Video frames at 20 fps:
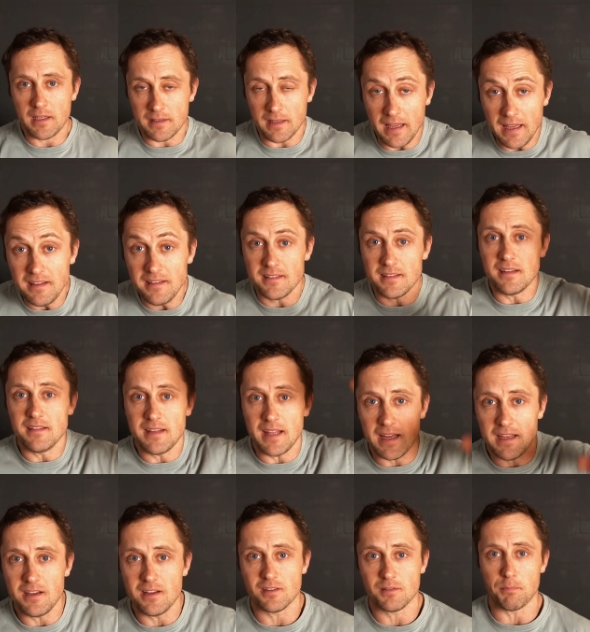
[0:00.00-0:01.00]
the
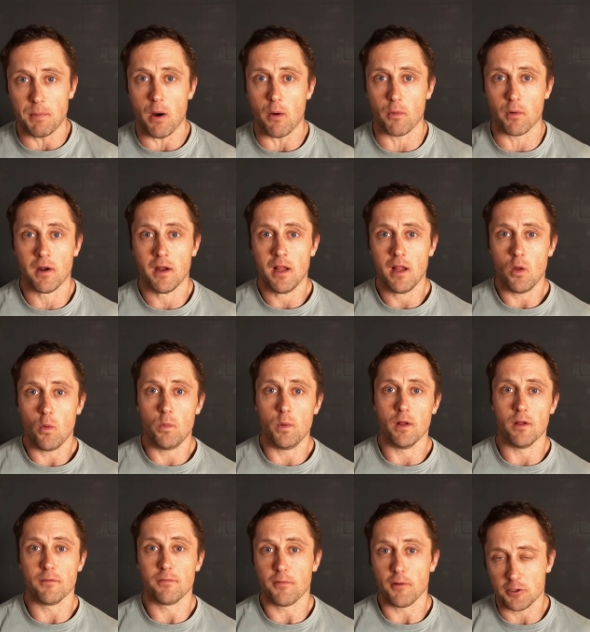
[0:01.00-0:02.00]
instantaneous power
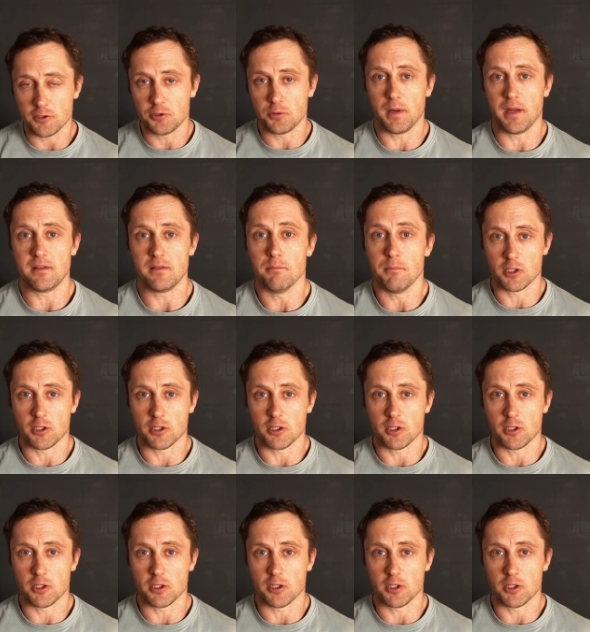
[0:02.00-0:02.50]
will fluctuate